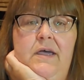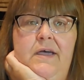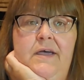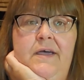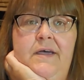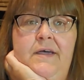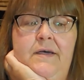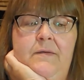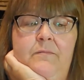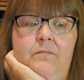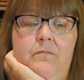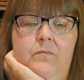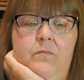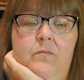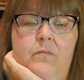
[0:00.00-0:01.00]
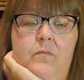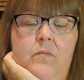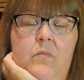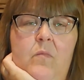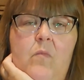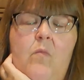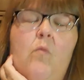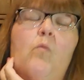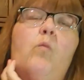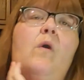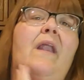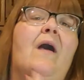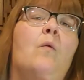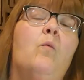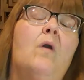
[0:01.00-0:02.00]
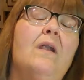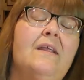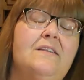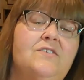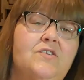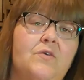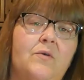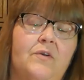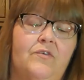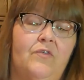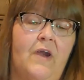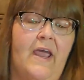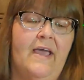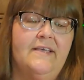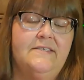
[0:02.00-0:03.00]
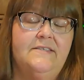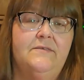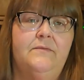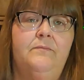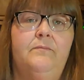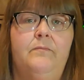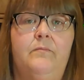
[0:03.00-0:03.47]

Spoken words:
what I wanted to address